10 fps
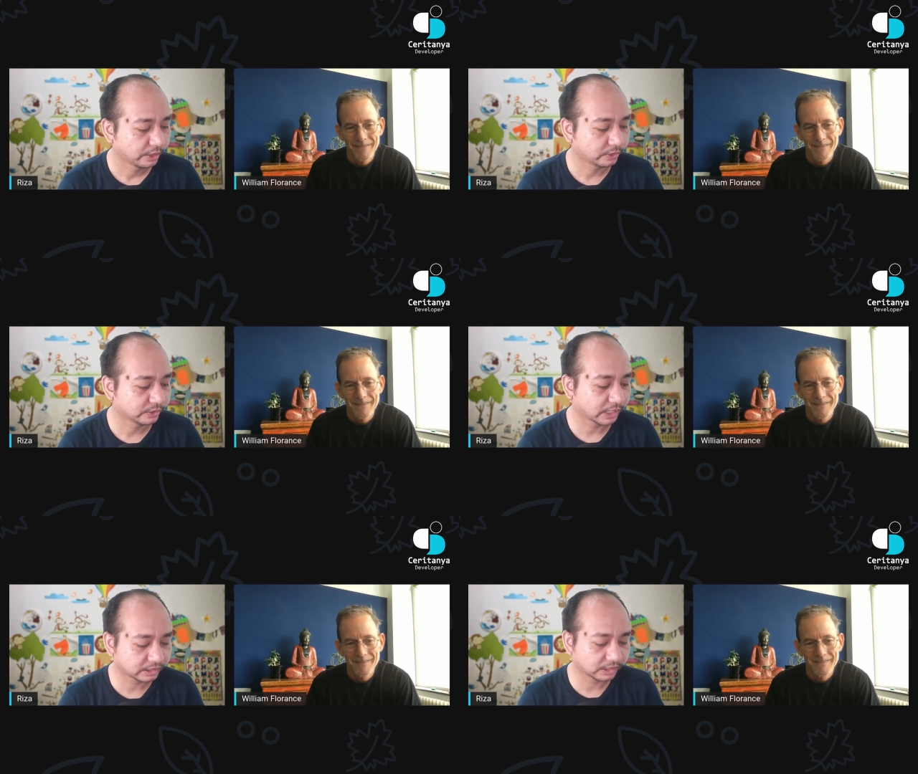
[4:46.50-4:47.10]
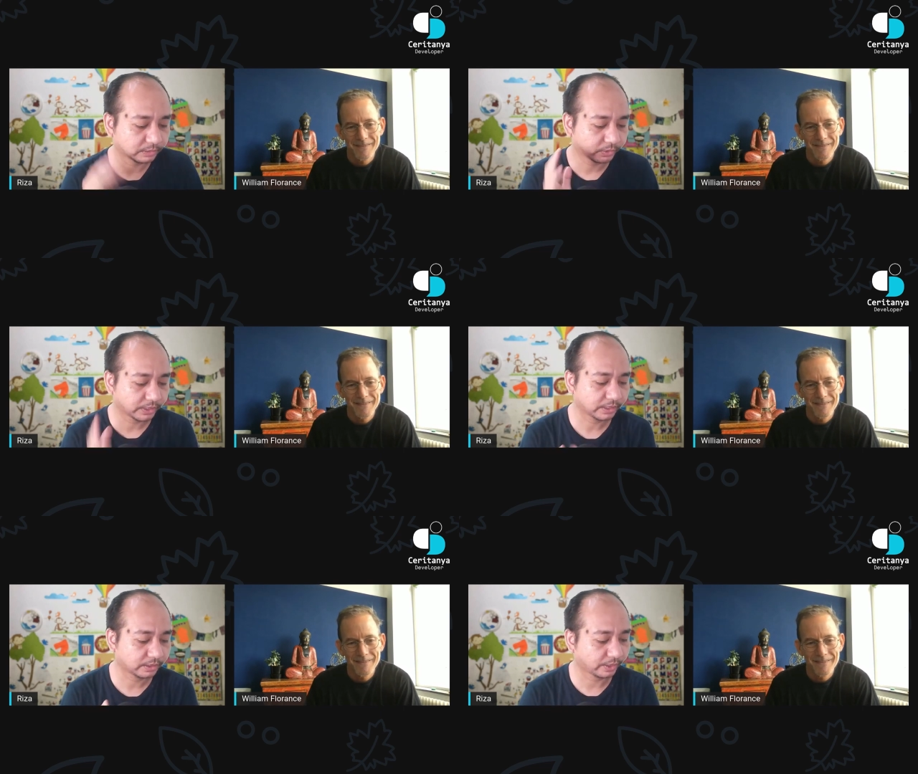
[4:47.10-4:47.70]

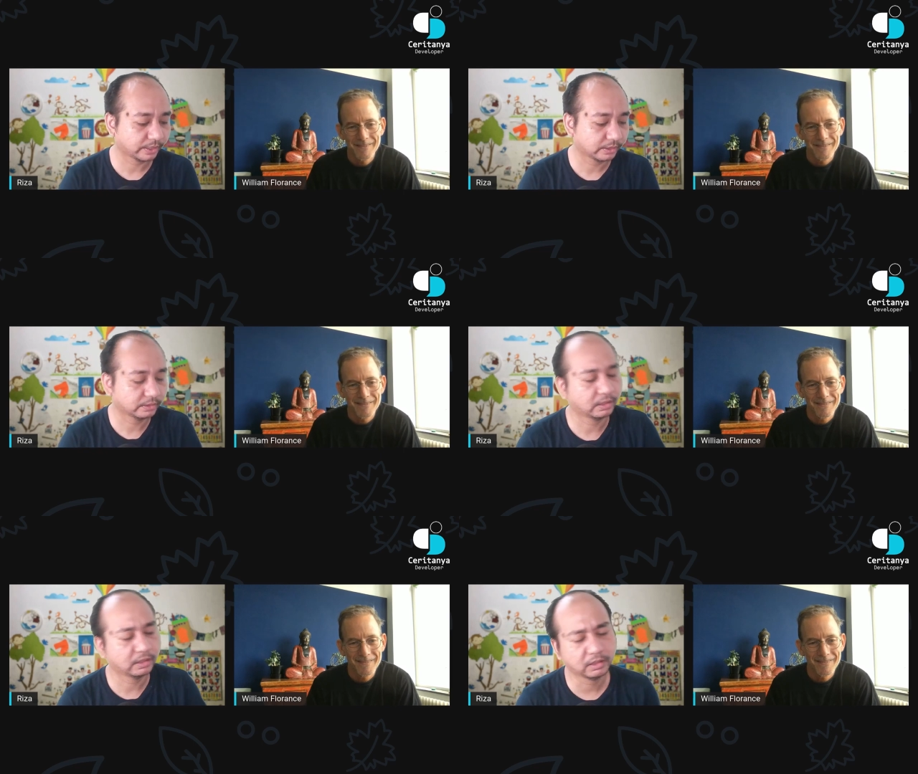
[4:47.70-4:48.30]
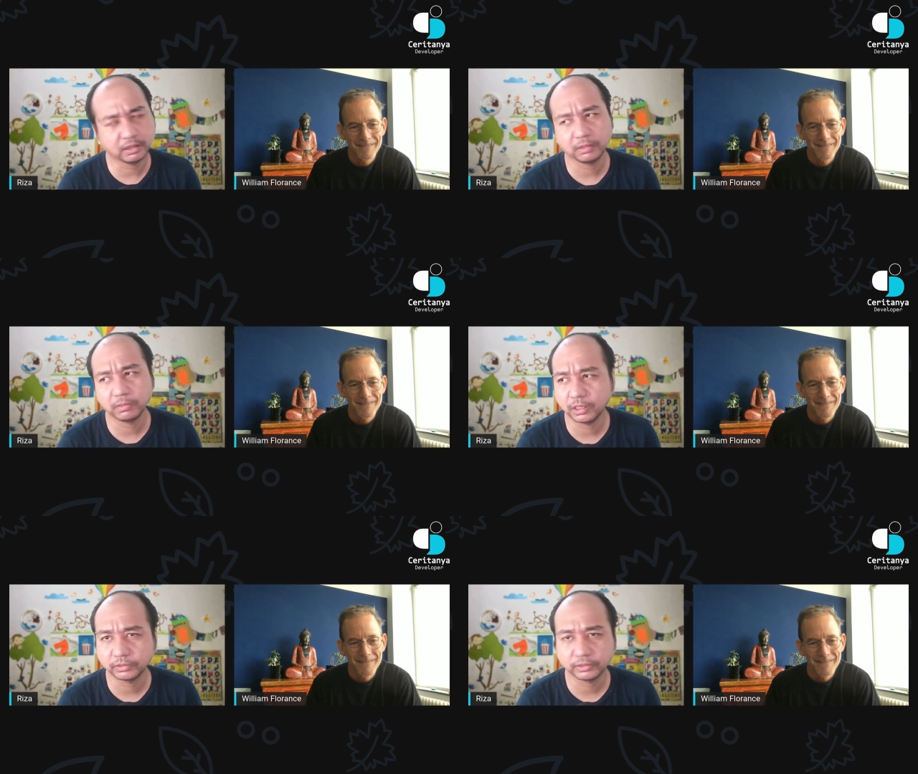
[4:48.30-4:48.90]
Speaker 1: successfully trained
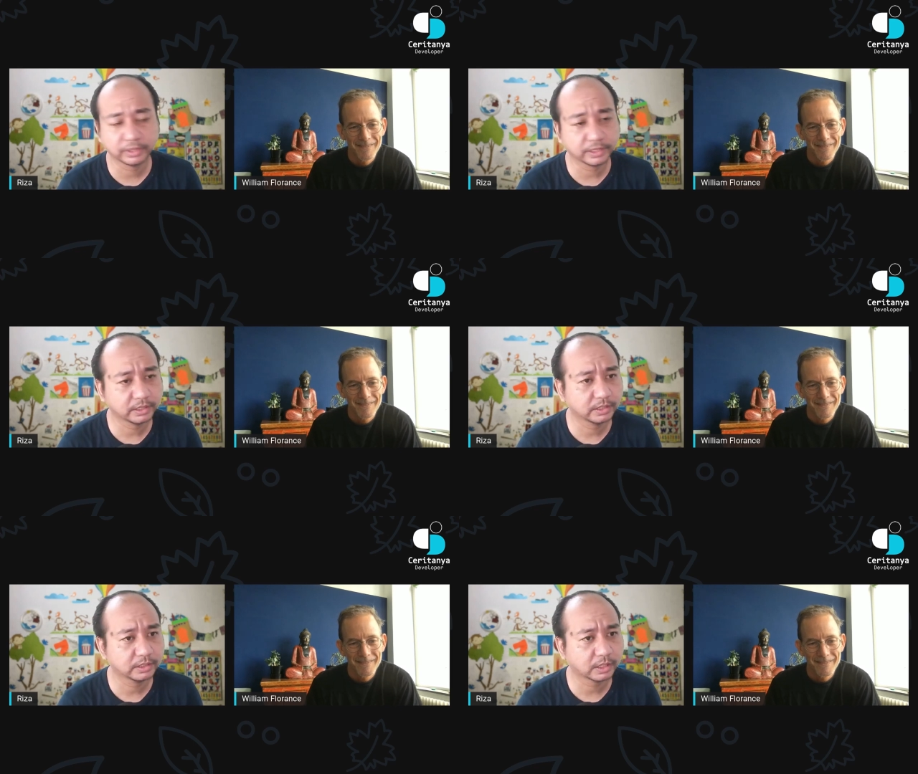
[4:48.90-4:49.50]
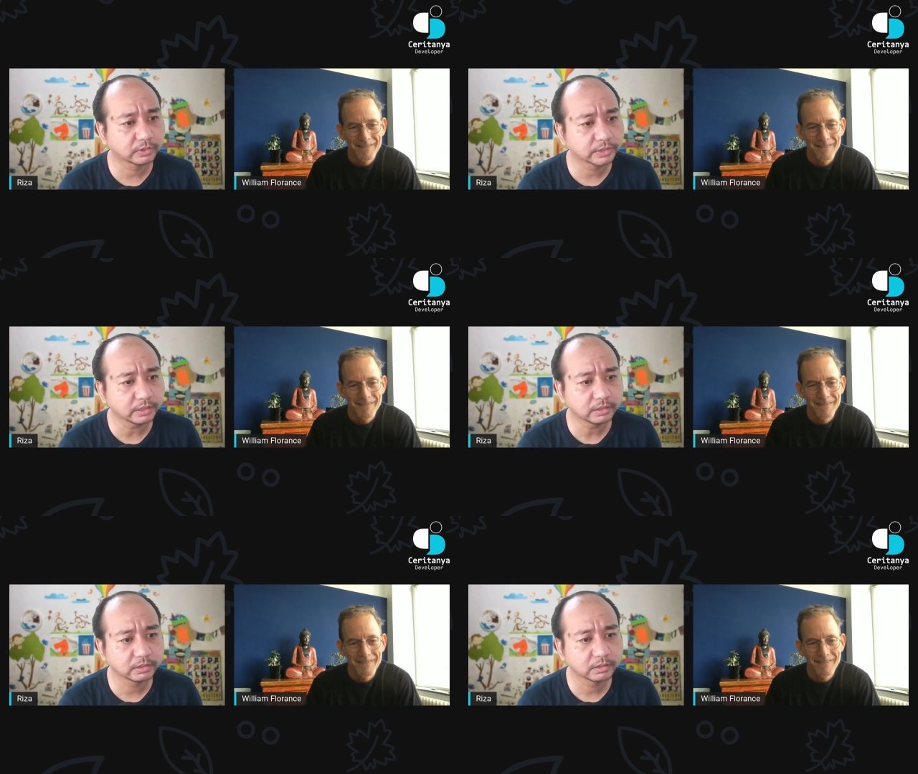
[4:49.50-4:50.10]
about 3,000
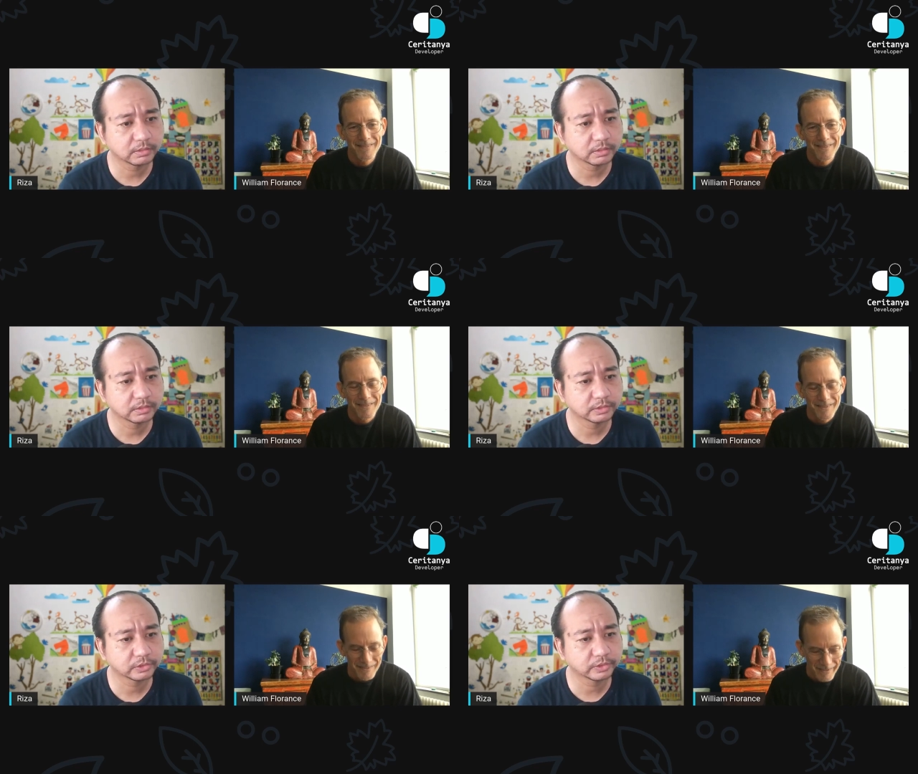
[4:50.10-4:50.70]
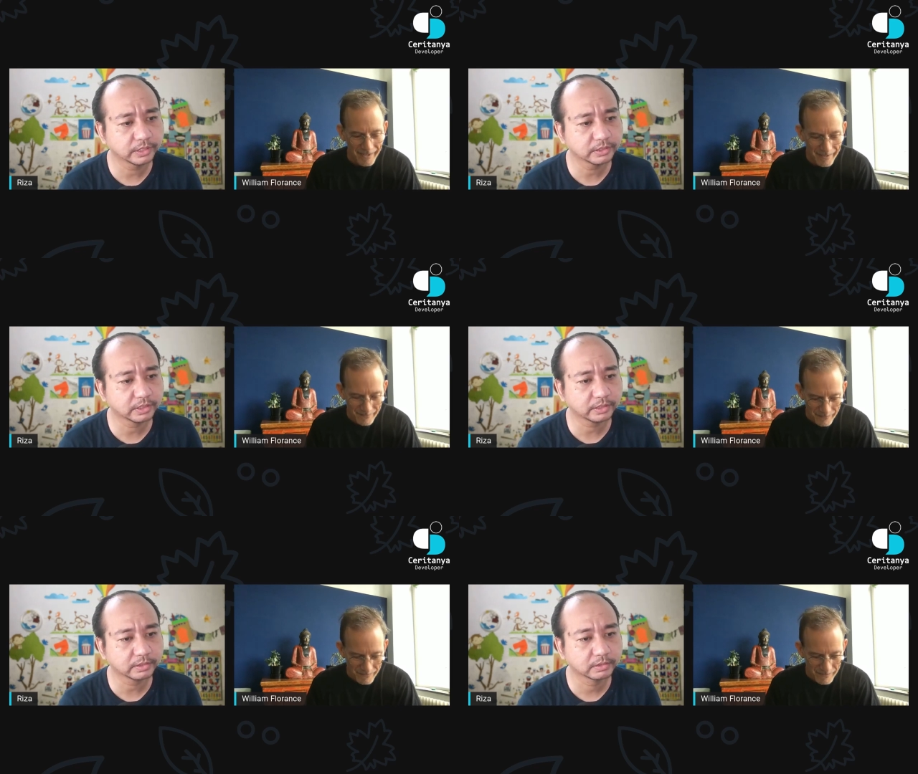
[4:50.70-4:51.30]
students, yeah.
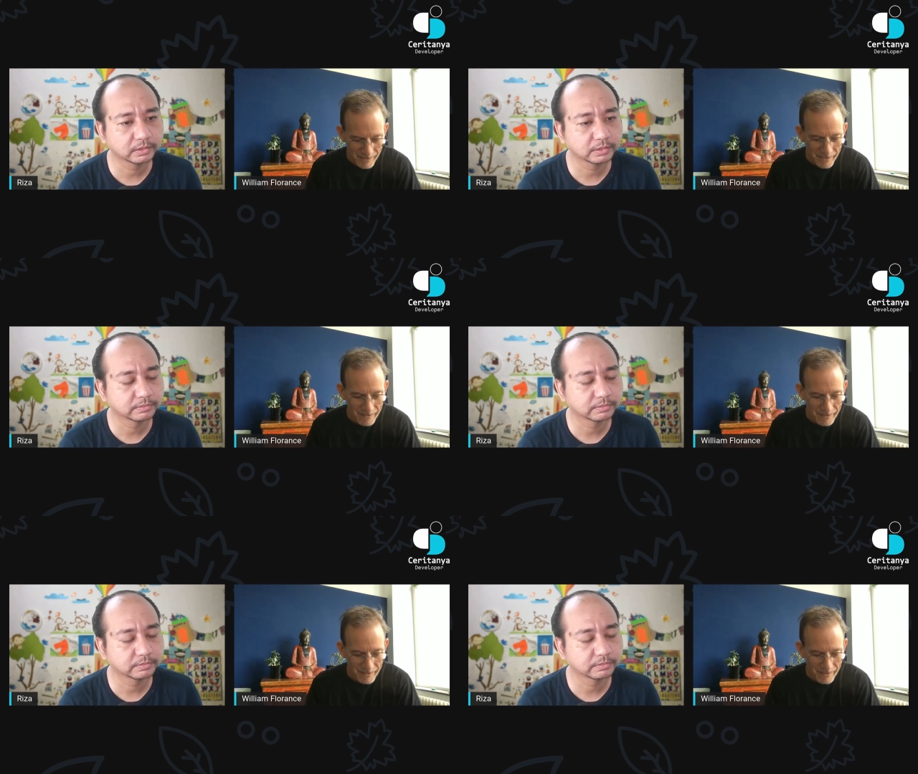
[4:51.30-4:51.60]
Right? Yeah,